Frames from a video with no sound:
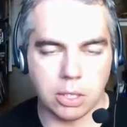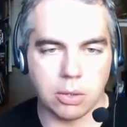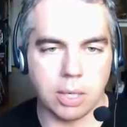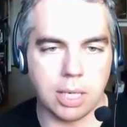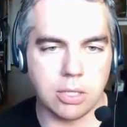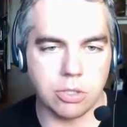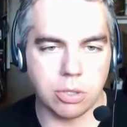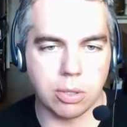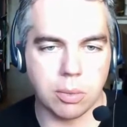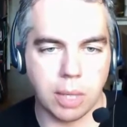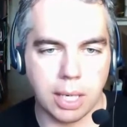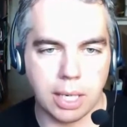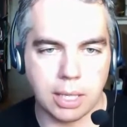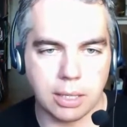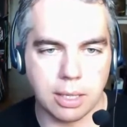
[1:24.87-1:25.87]

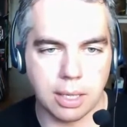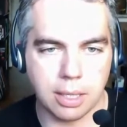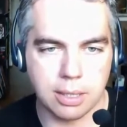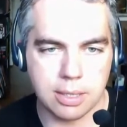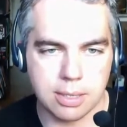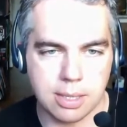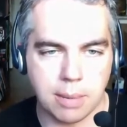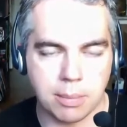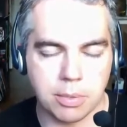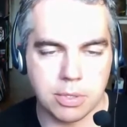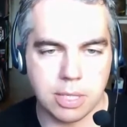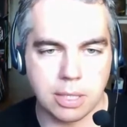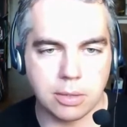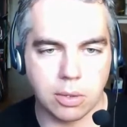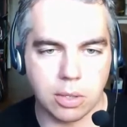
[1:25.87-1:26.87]
entryway at the Zappos
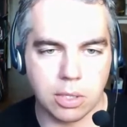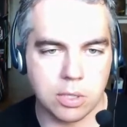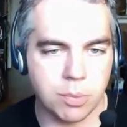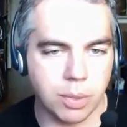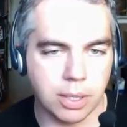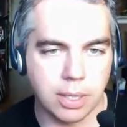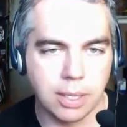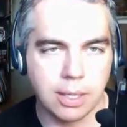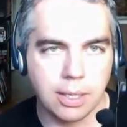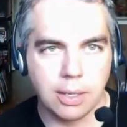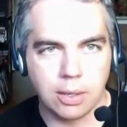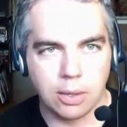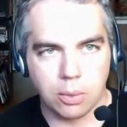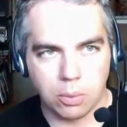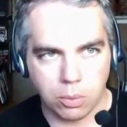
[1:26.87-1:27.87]
headquarters. But
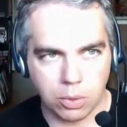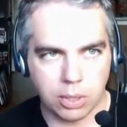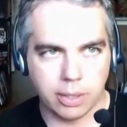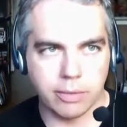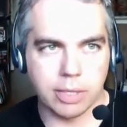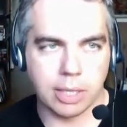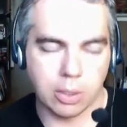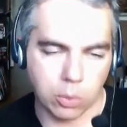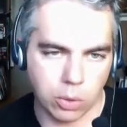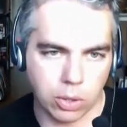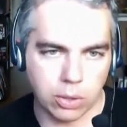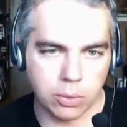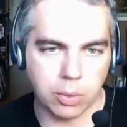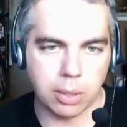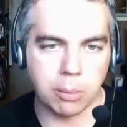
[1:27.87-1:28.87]
we're living in a
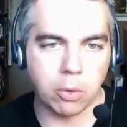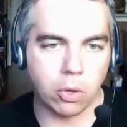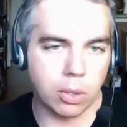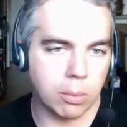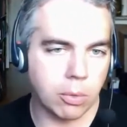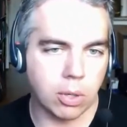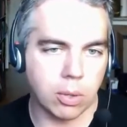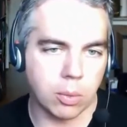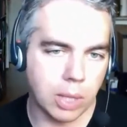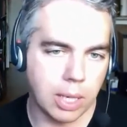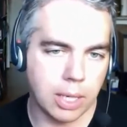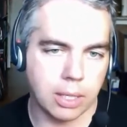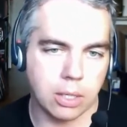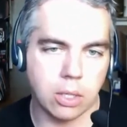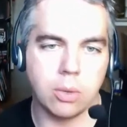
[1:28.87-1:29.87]
world where more and more we're
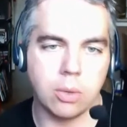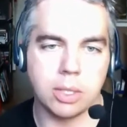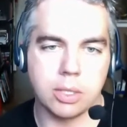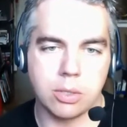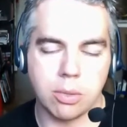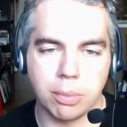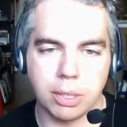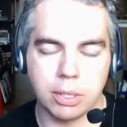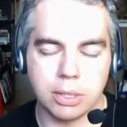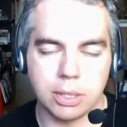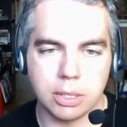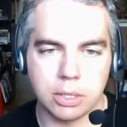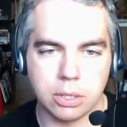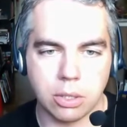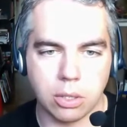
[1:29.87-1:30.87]
not going to a
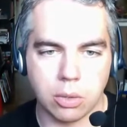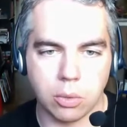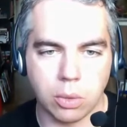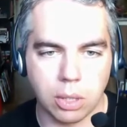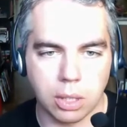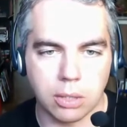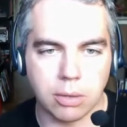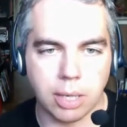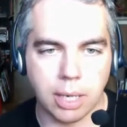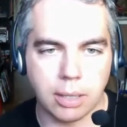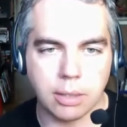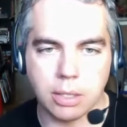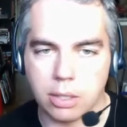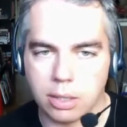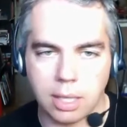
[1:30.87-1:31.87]
building to go to work,
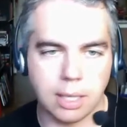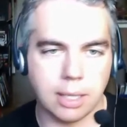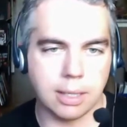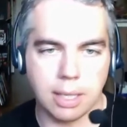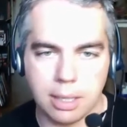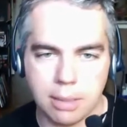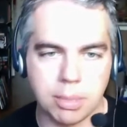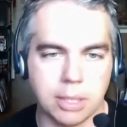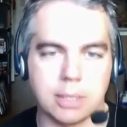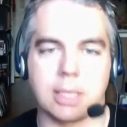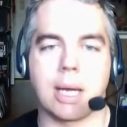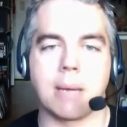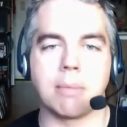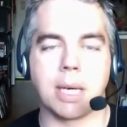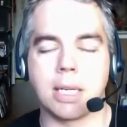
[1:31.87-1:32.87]
right? You're not at a
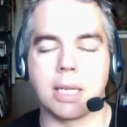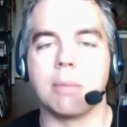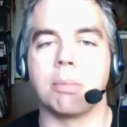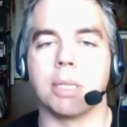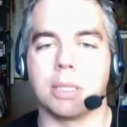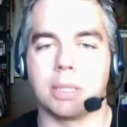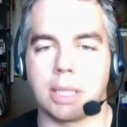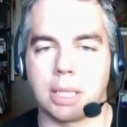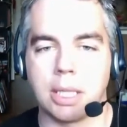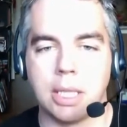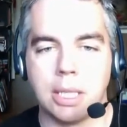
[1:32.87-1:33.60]
building, I'm not at a building,